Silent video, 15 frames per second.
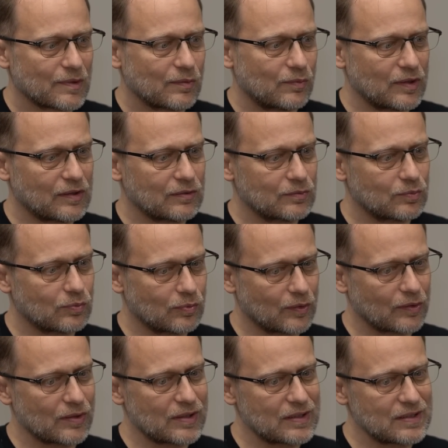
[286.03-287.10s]
we could
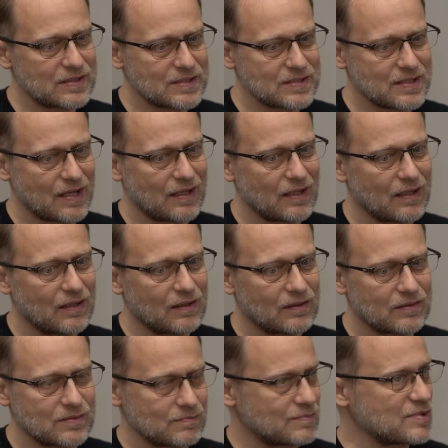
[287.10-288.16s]
really send
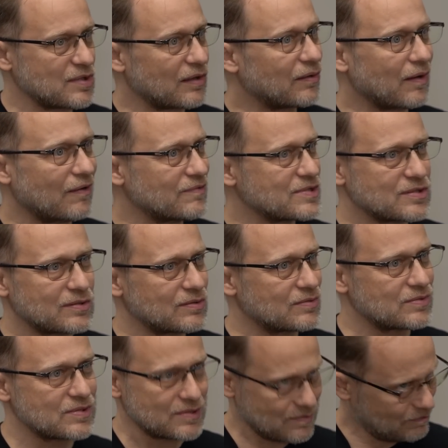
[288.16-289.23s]
StarCraft
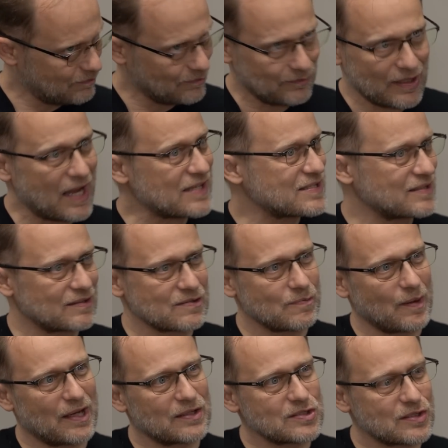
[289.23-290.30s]
2's last
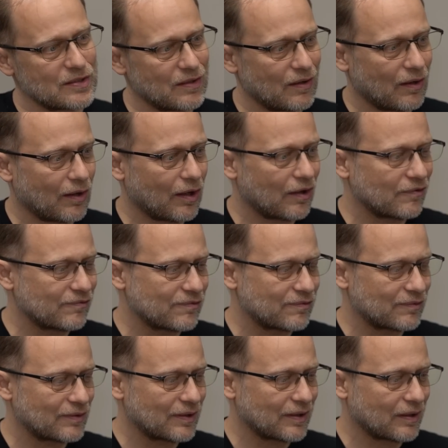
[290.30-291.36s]
expansion off
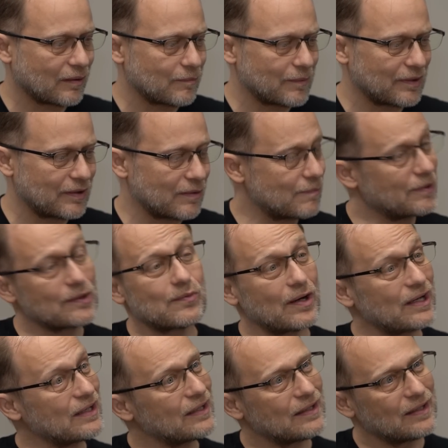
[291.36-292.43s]
in a big
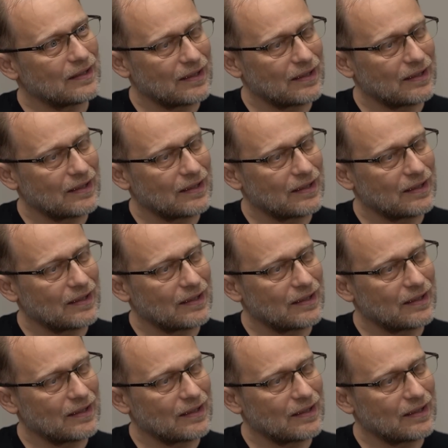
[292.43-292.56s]
way.